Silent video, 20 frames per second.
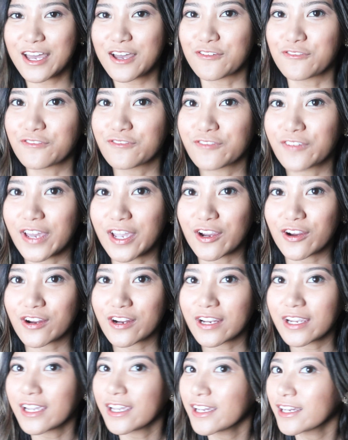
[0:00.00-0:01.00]

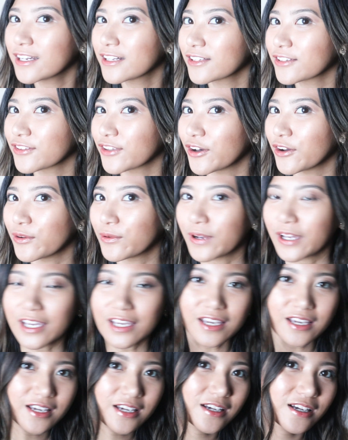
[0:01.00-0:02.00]
very
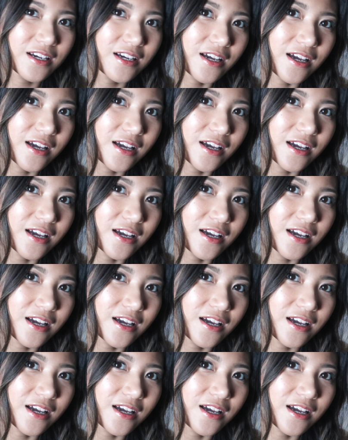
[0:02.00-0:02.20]
glowy.